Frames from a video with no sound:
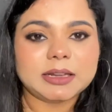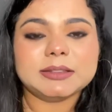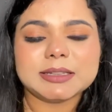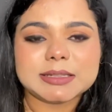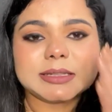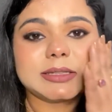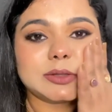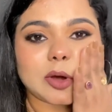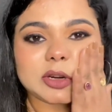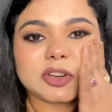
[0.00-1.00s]
This is
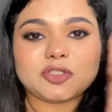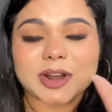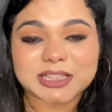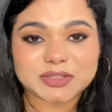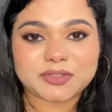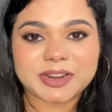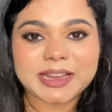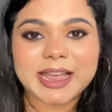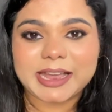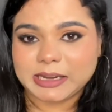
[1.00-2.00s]
not
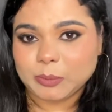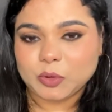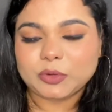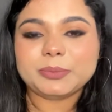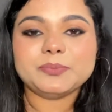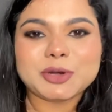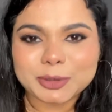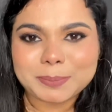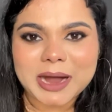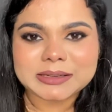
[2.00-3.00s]
transferring anymore. The
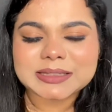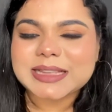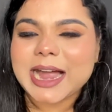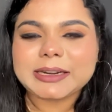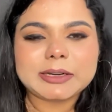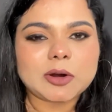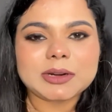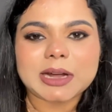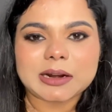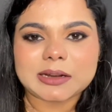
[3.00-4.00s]
good part is I did
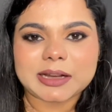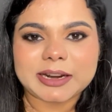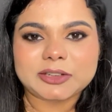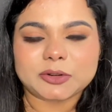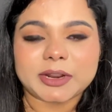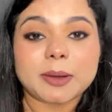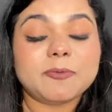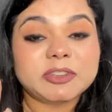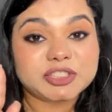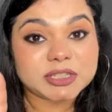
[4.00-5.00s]
not color correct today,
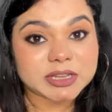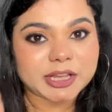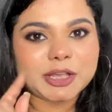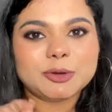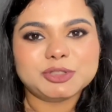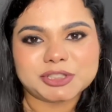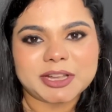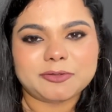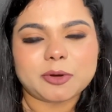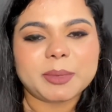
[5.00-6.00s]
which is a huge
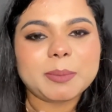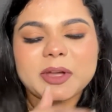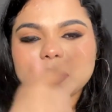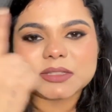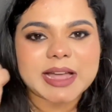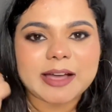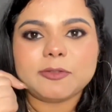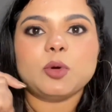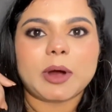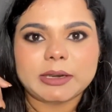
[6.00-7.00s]
thing for me because I
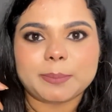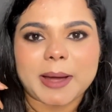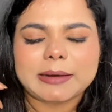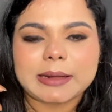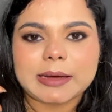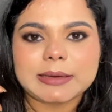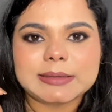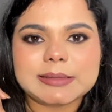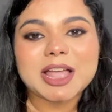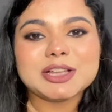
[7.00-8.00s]
have quite a panda eyes.